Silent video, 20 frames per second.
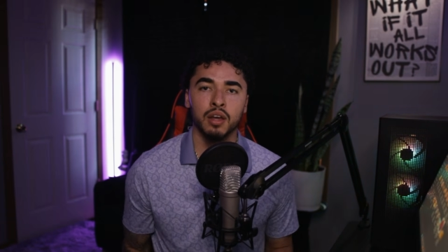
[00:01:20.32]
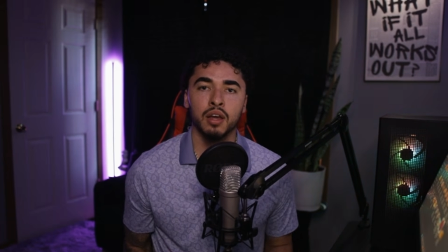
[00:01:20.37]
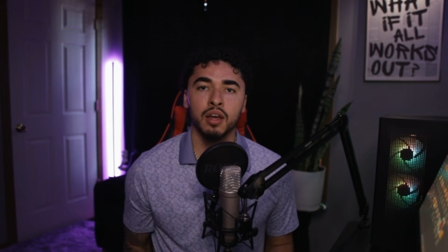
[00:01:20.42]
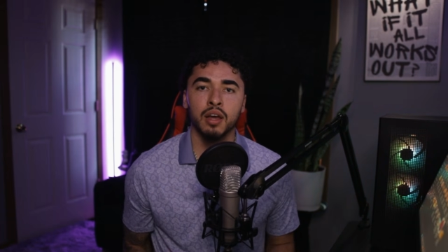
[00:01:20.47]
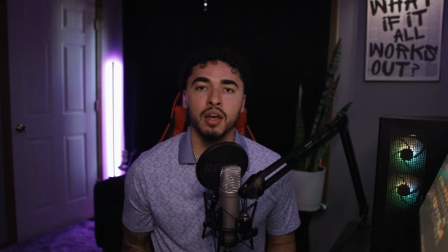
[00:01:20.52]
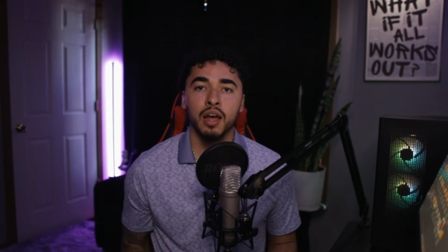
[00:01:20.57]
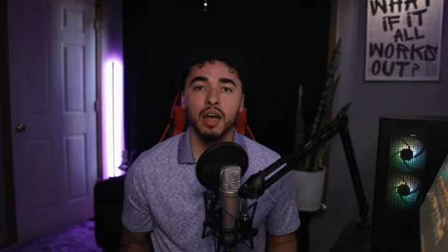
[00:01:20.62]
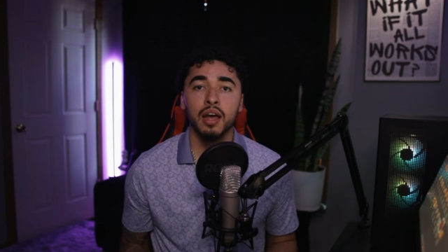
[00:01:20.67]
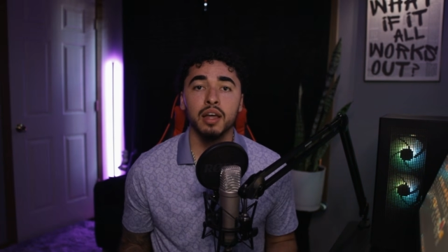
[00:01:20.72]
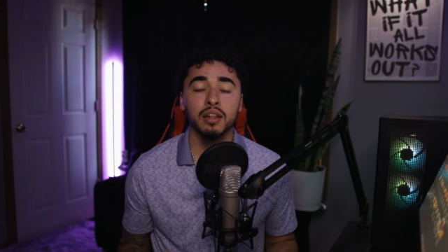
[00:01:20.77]

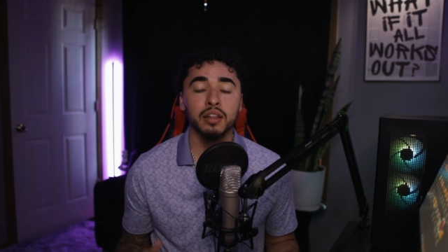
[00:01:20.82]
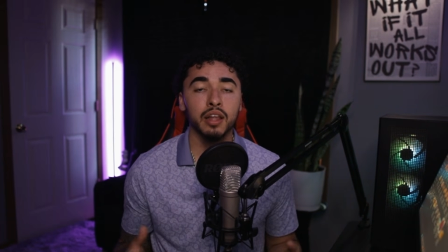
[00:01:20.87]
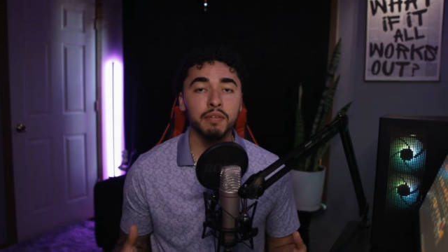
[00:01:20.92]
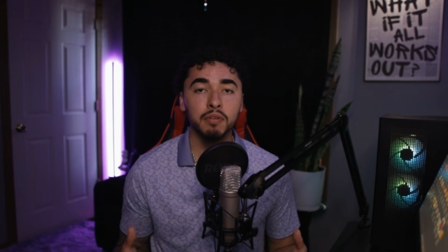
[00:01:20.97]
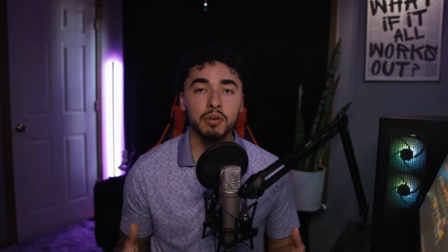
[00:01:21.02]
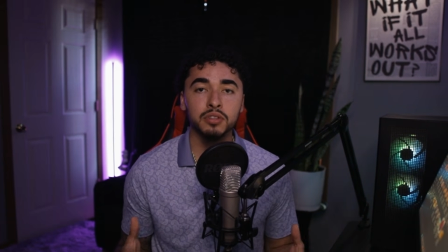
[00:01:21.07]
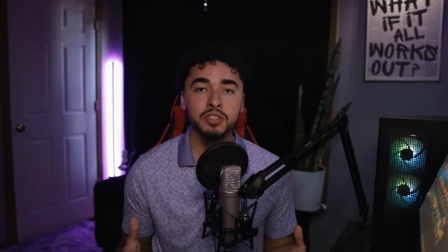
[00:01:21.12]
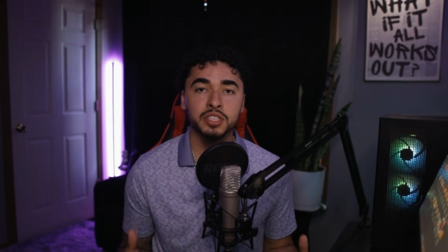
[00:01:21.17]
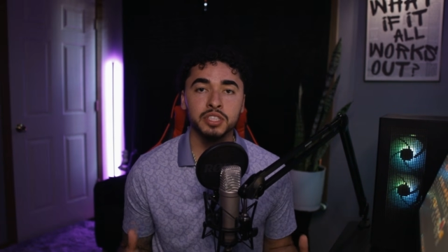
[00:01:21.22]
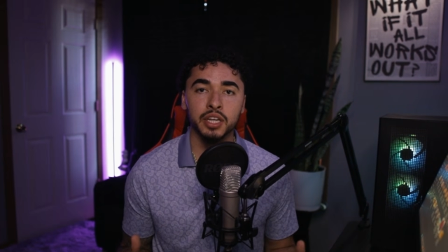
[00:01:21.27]
At
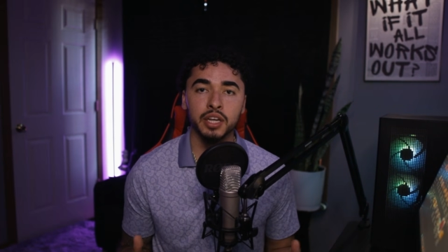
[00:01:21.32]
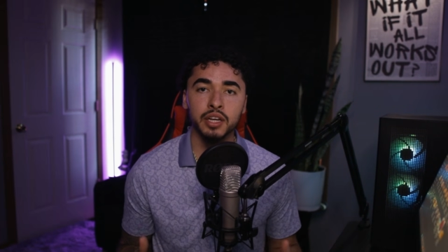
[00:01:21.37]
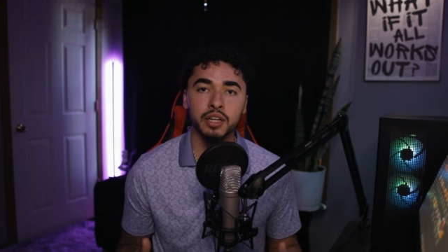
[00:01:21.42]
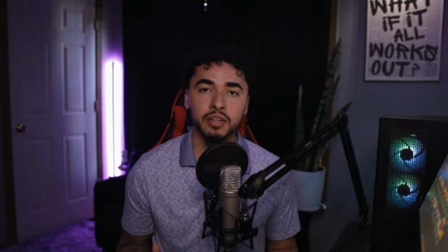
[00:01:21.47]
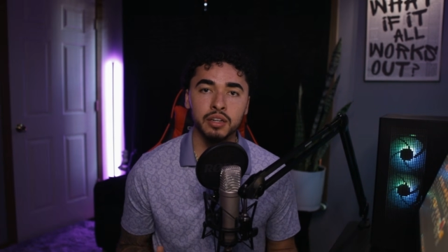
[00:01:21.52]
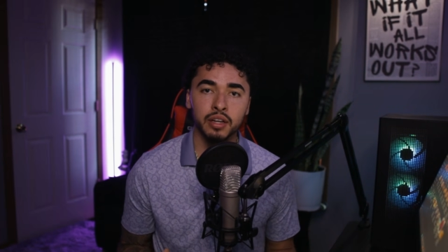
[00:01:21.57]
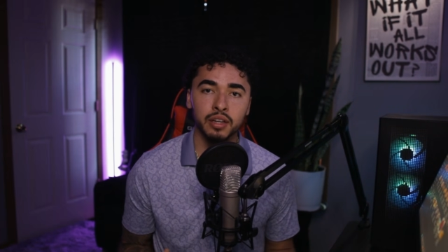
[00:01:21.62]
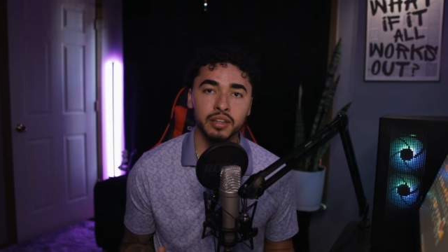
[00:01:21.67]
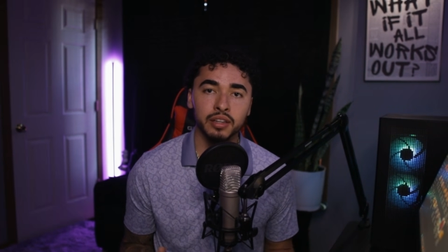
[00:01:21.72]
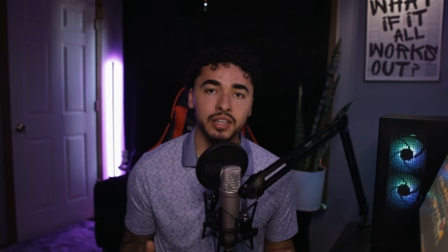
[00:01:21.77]
level
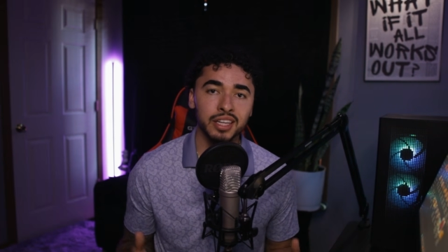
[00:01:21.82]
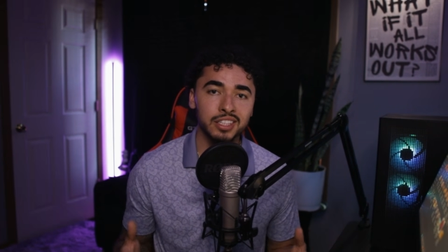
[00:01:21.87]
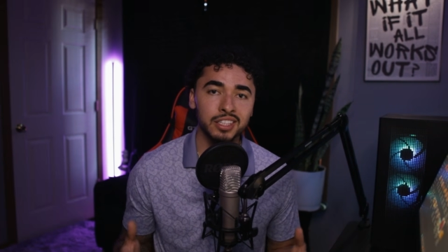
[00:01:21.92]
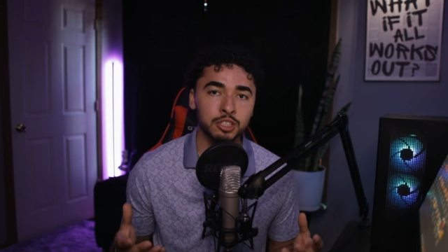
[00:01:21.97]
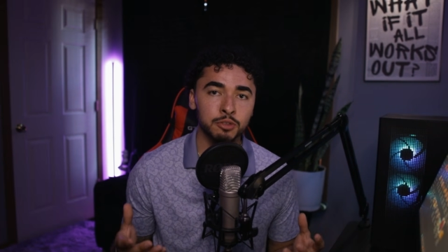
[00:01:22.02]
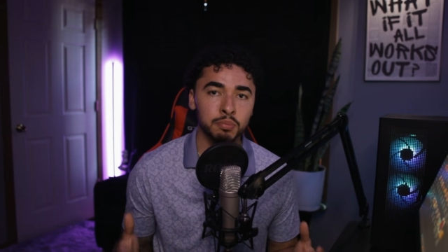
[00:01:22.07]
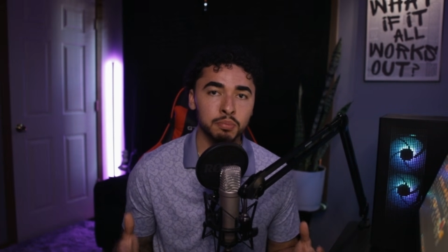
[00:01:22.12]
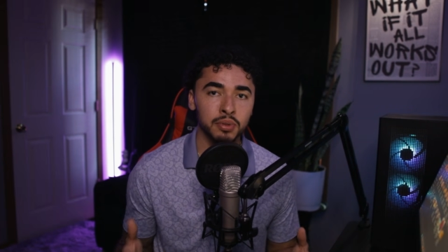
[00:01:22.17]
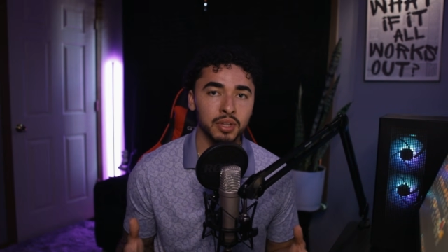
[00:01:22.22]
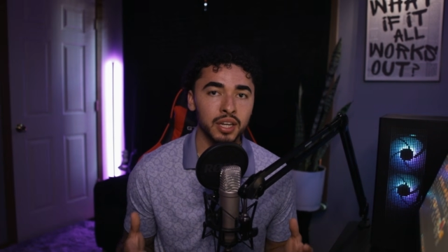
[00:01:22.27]
10, these
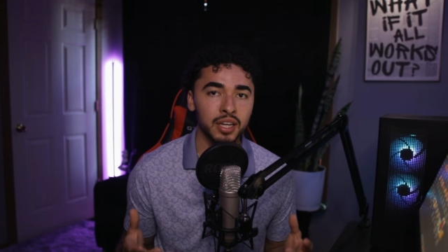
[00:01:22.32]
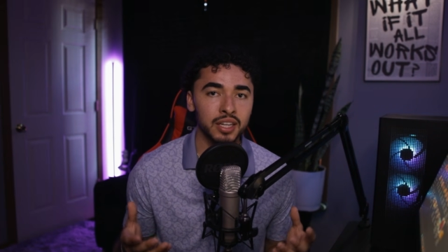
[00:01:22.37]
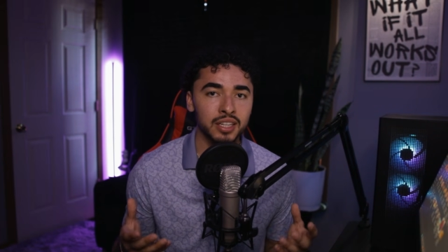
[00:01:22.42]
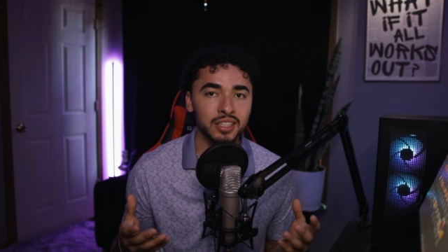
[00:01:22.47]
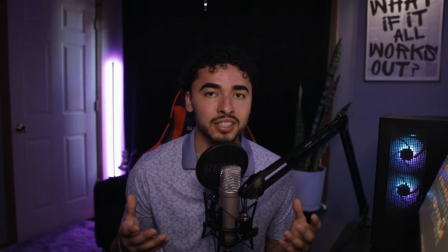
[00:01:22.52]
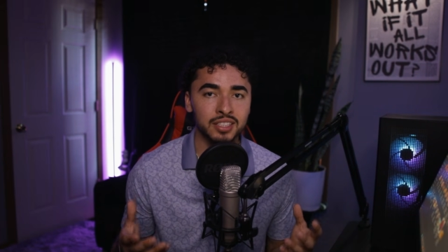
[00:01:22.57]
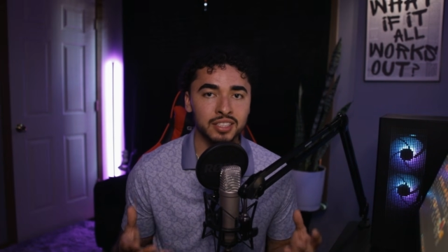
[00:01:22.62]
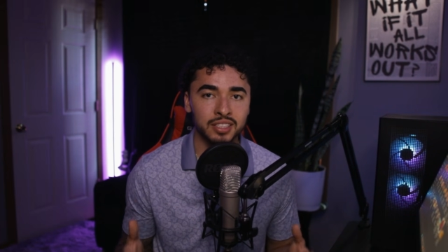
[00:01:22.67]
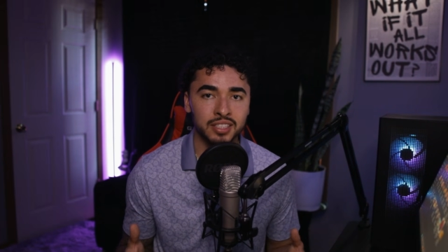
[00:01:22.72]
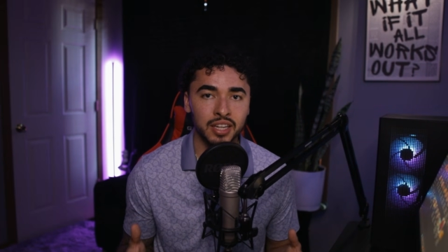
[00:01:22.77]

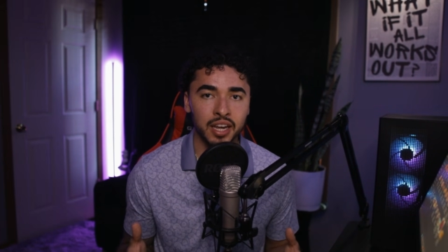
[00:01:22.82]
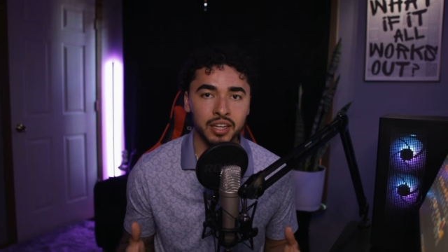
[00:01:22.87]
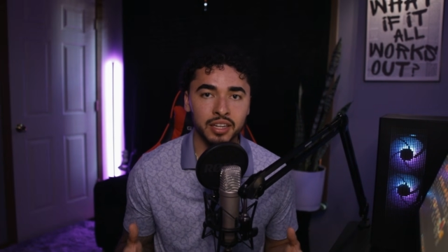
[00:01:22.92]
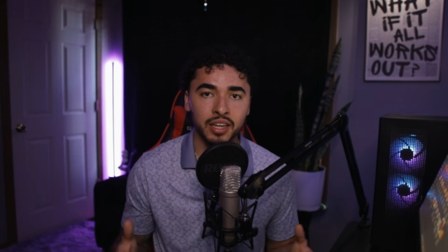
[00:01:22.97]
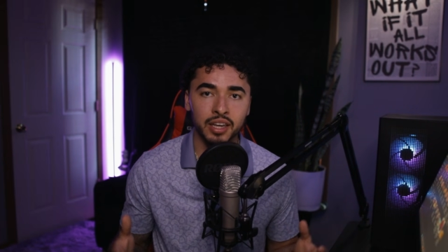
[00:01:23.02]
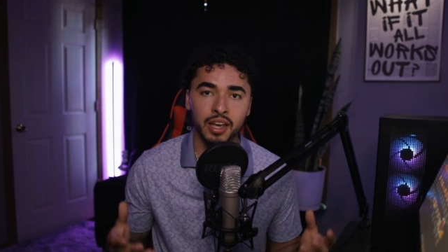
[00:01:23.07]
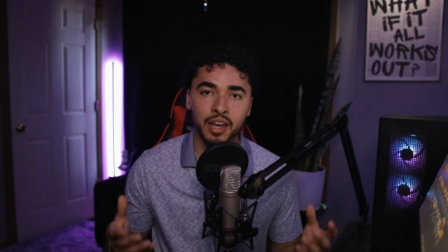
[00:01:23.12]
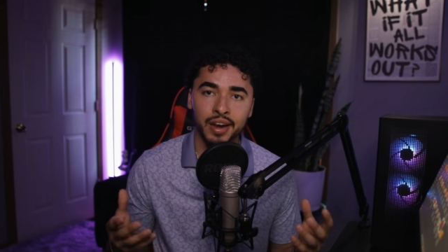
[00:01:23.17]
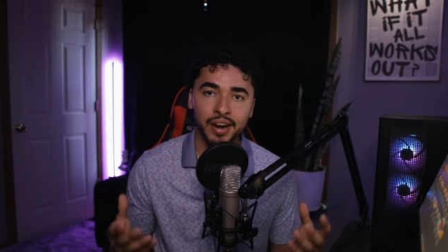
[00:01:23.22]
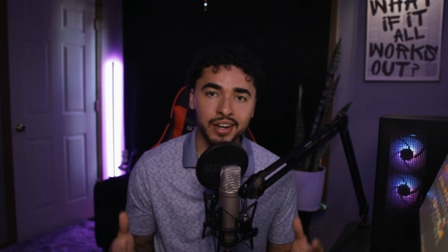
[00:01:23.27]

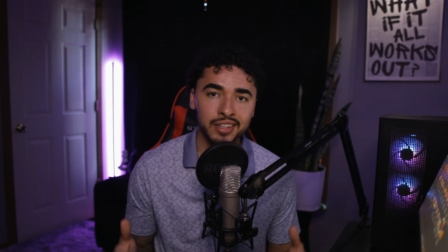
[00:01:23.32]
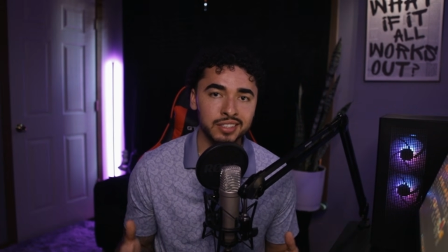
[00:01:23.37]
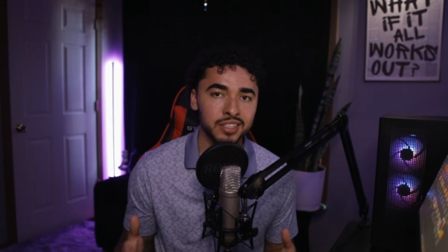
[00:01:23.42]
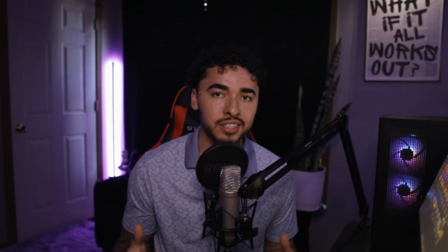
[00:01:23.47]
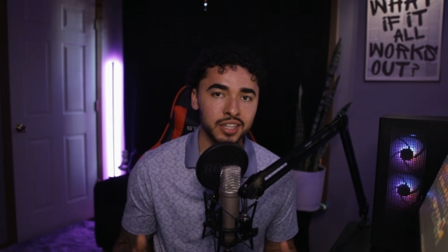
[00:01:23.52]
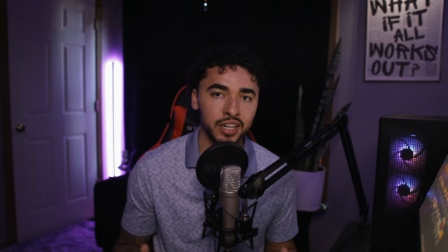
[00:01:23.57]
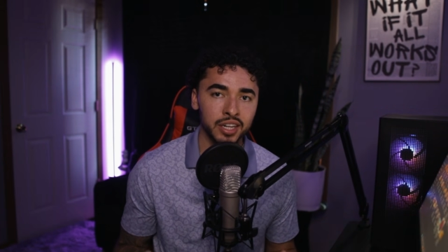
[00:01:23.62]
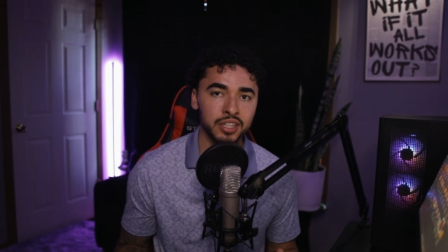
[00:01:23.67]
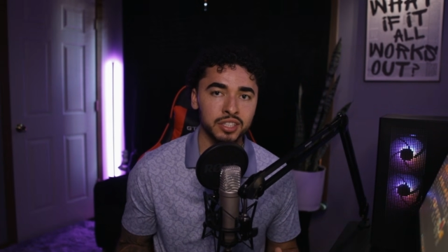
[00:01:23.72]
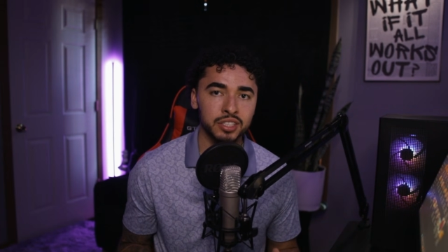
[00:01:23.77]
split-second
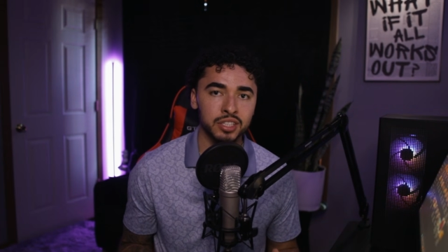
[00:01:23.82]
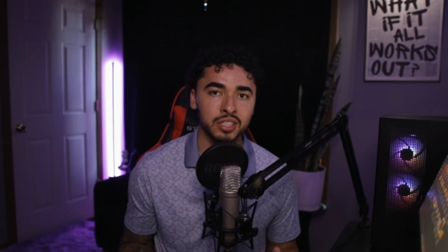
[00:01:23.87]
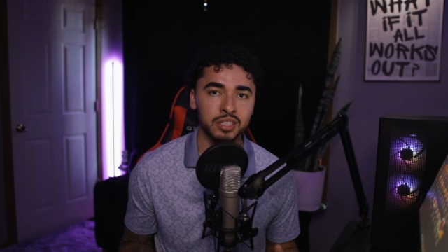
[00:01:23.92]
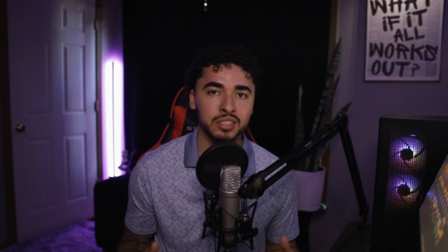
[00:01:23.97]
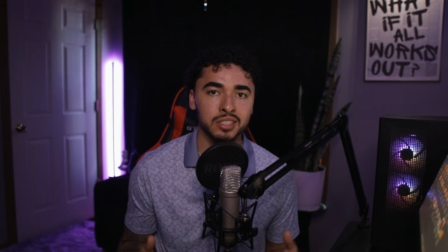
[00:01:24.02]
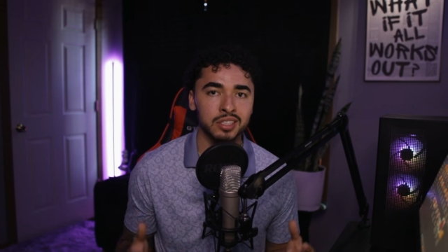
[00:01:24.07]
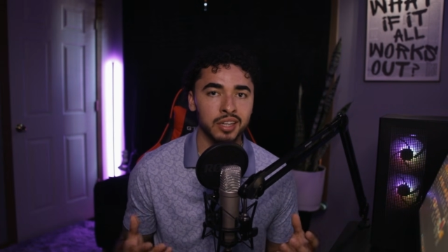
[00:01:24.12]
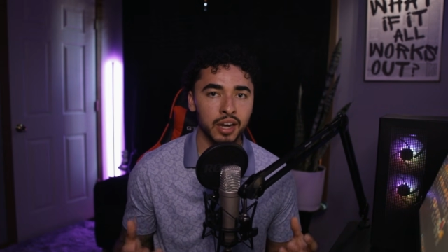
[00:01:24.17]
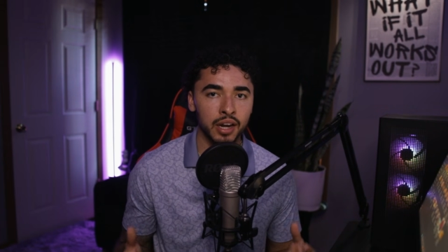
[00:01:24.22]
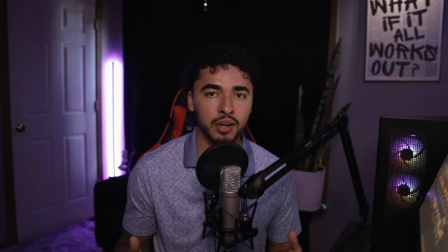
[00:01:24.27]

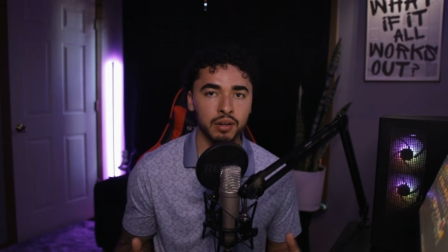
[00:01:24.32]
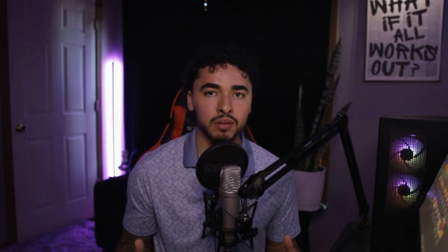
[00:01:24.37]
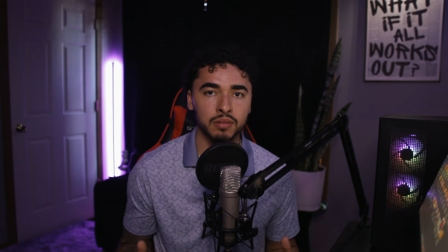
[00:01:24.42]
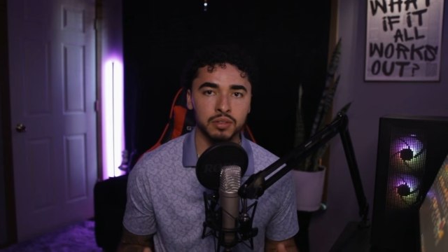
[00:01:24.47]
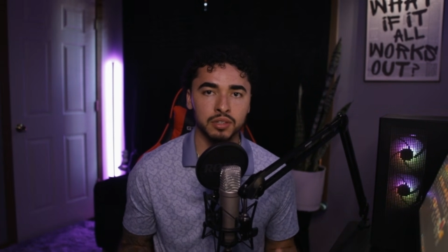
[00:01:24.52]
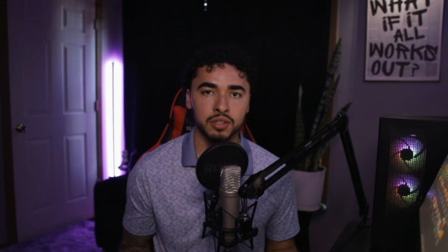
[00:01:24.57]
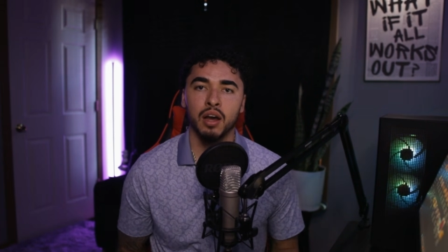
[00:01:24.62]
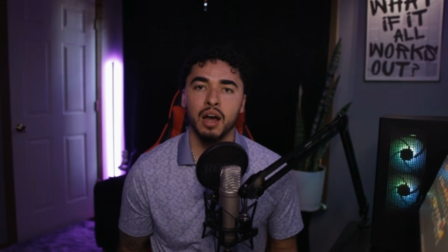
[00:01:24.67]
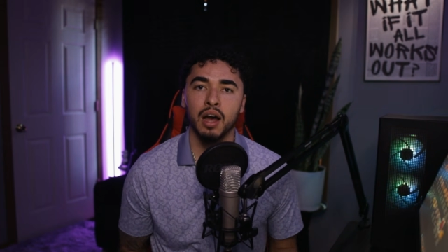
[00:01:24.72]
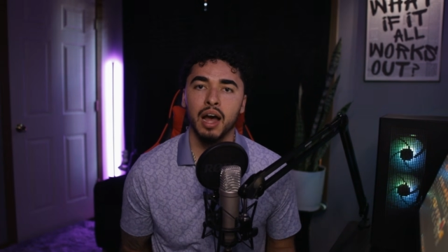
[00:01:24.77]
hesitations
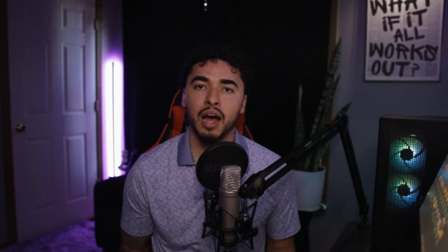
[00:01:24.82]
count.